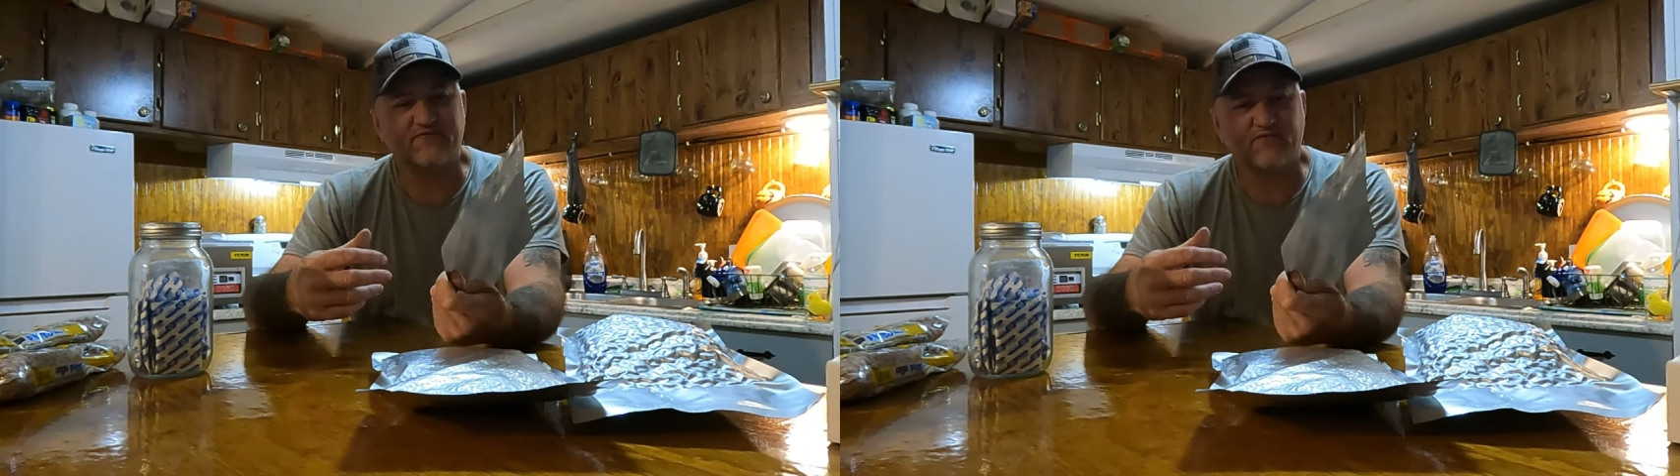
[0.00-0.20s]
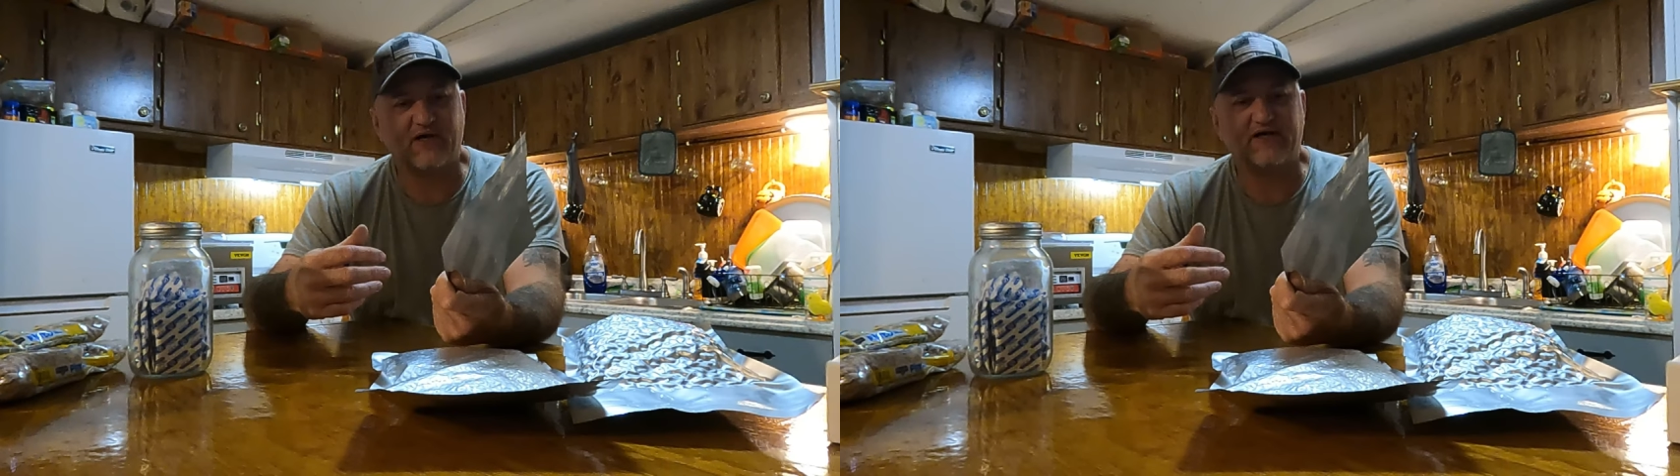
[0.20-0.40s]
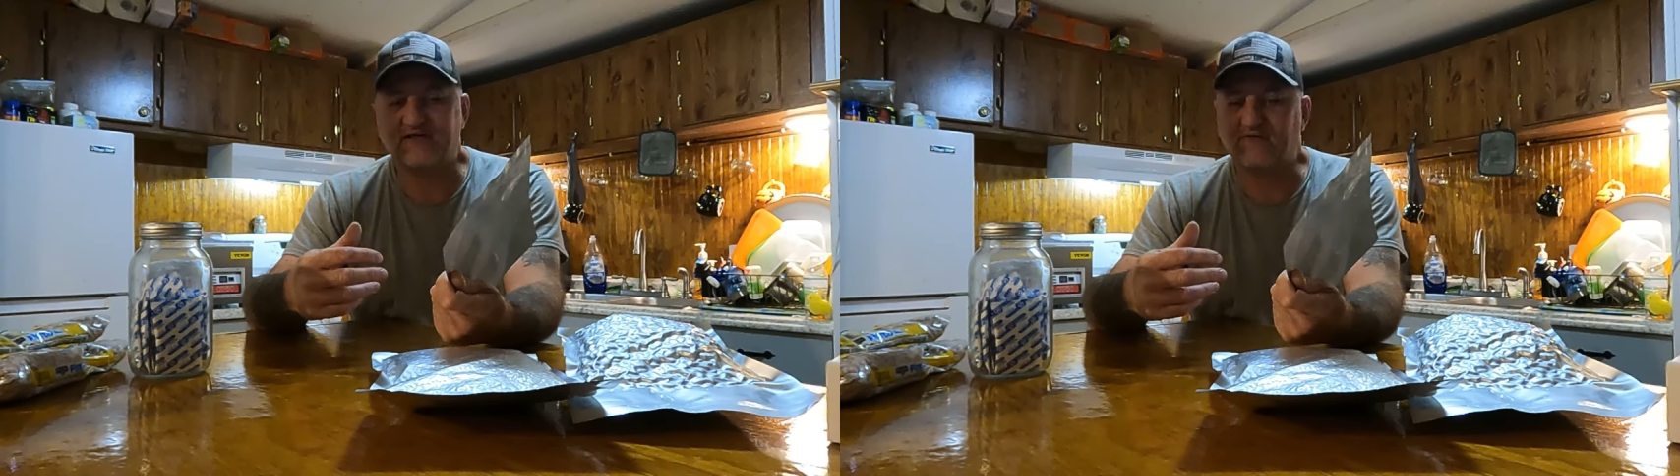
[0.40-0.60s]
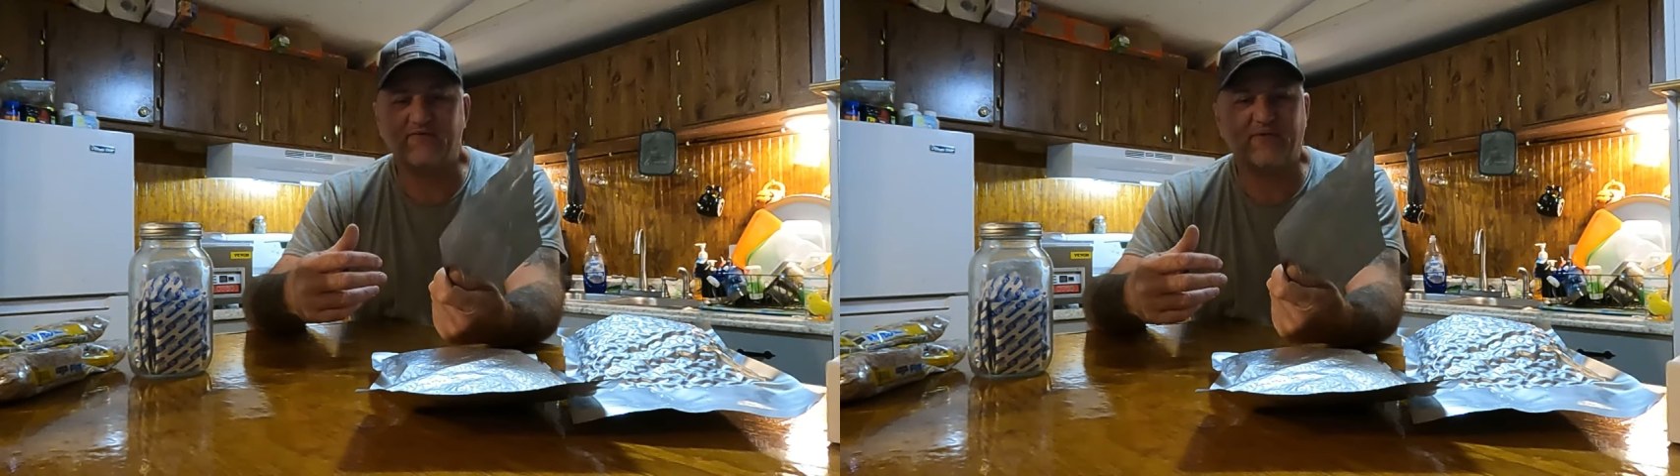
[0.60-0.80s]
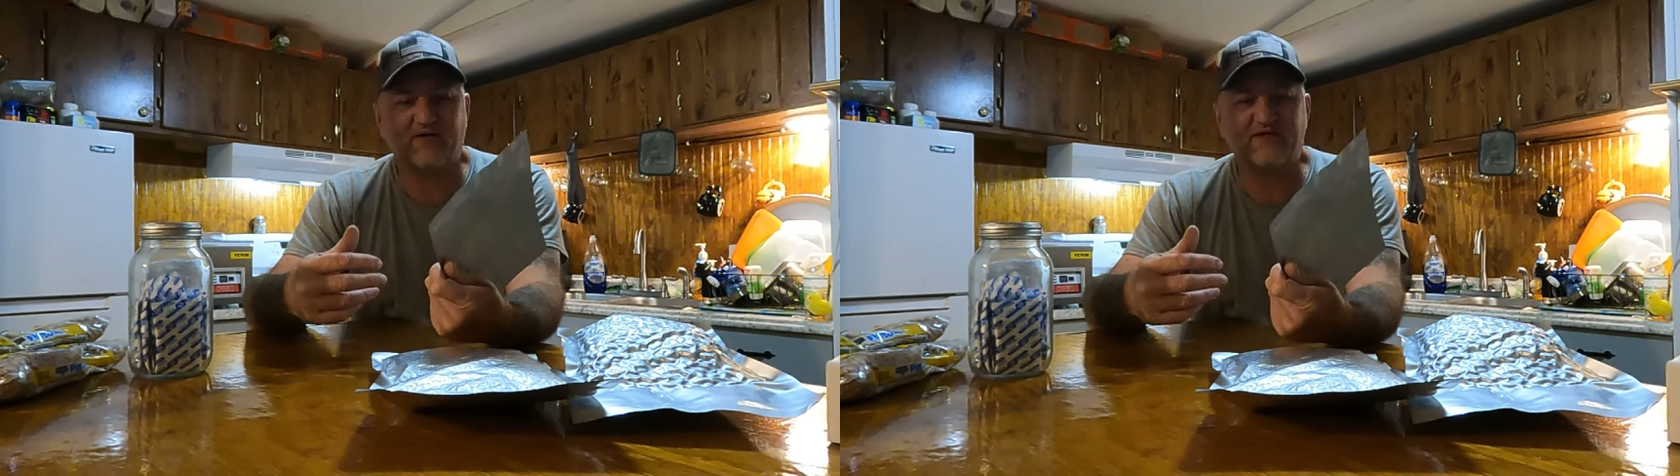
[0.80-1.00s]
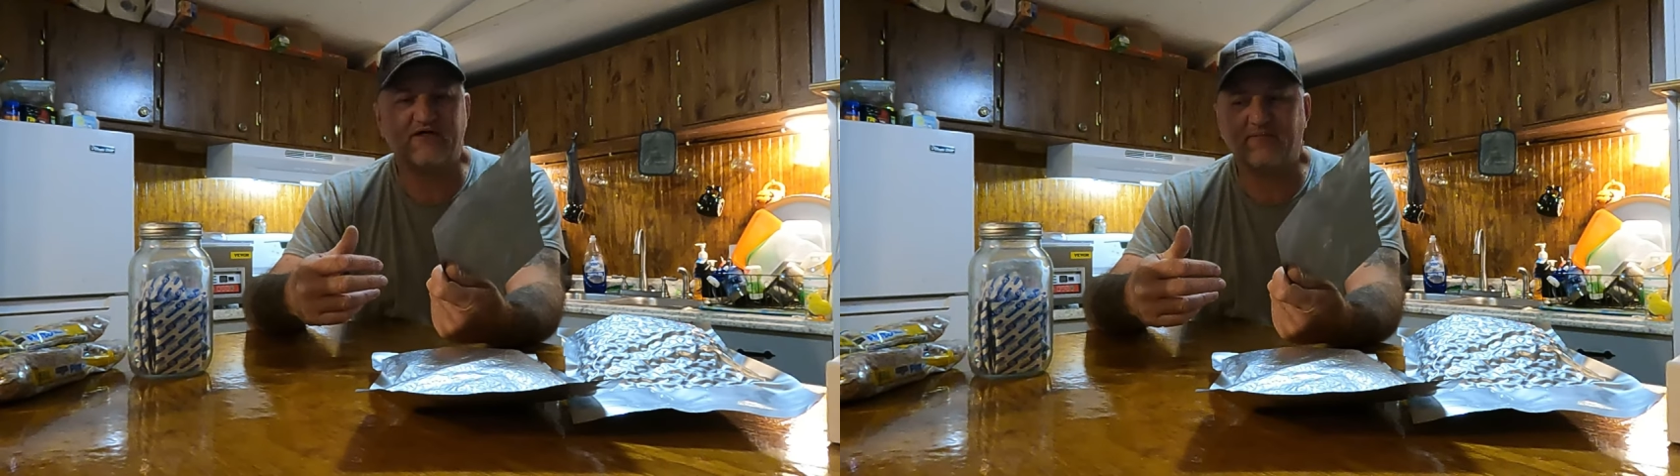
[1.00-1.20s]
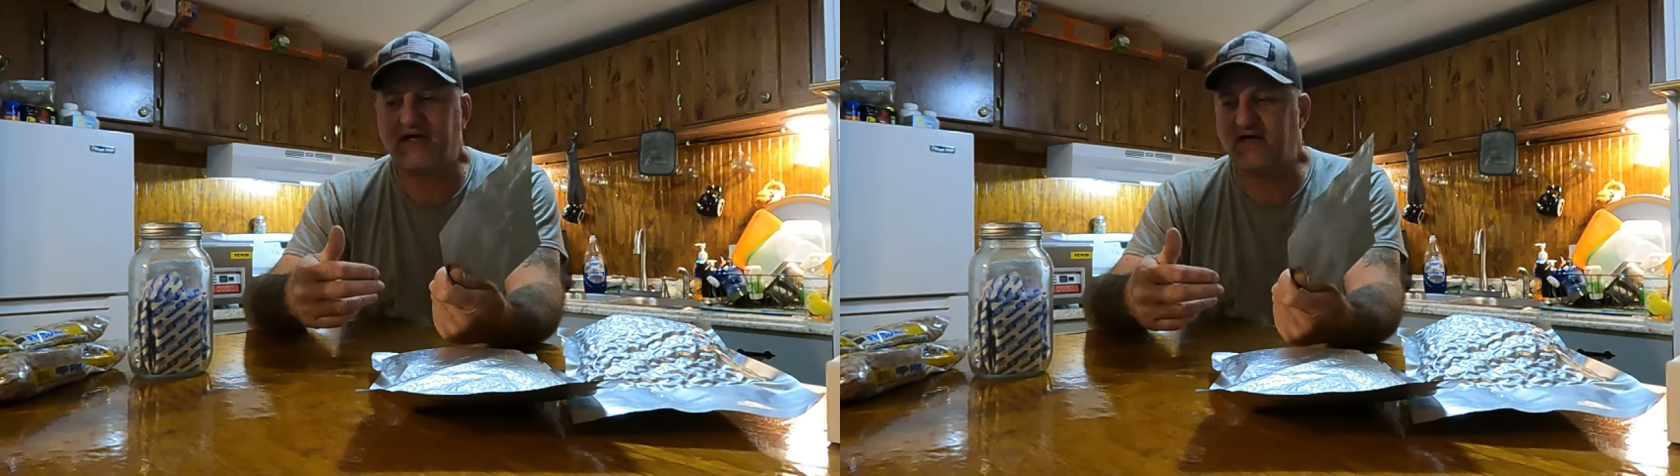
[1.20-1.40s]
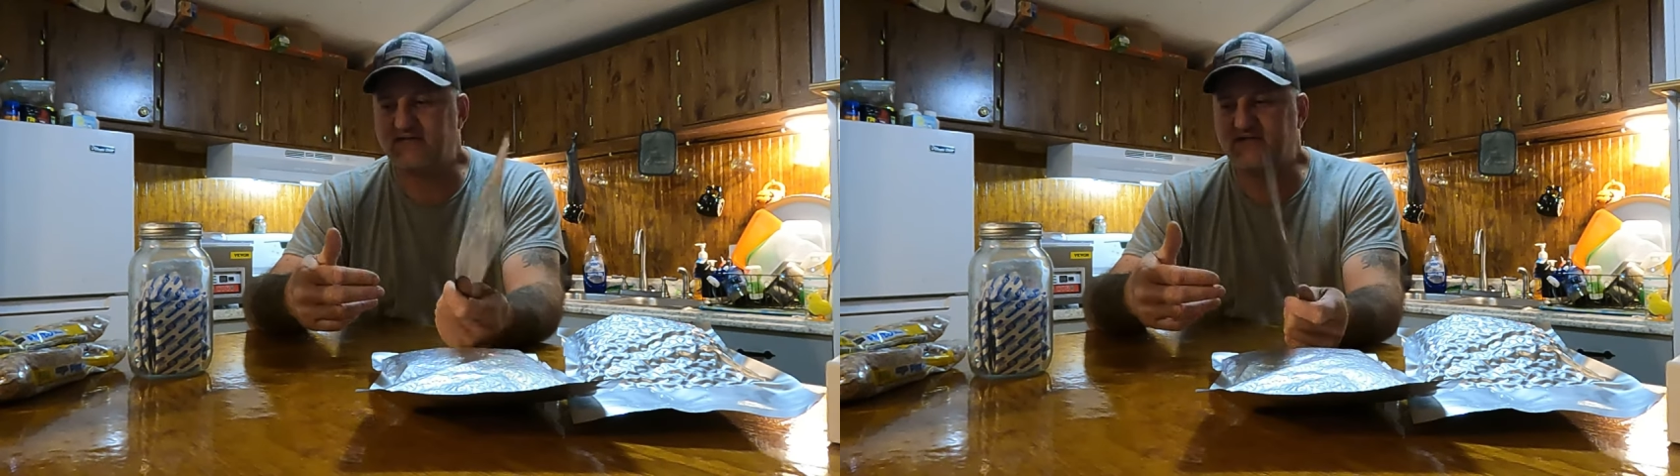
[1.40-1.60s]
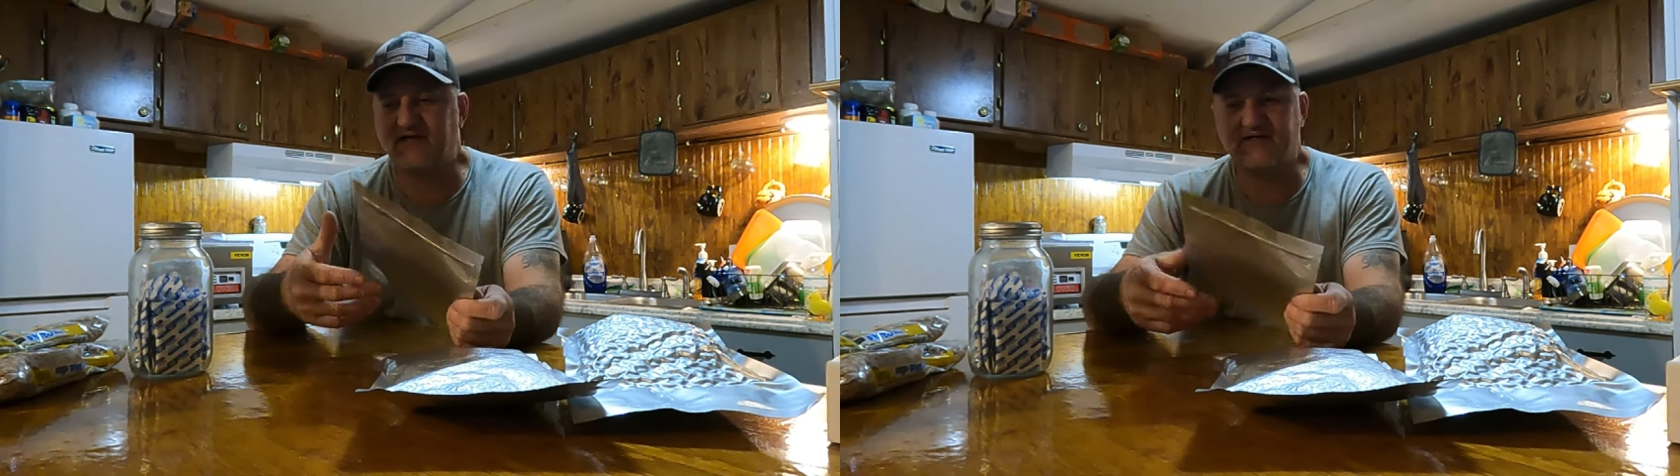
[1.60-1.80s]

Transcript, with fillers: Like I said, we bought a ton of bags and,